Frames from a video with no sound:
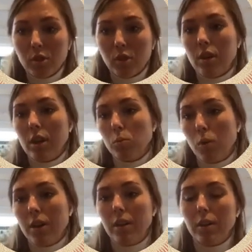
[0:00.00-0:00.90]
So
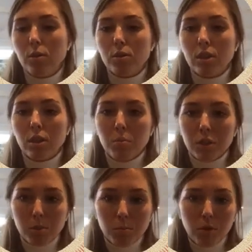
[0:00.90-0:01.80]
that's why they're using the
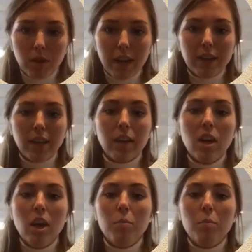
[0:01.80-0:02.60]
principle of liking,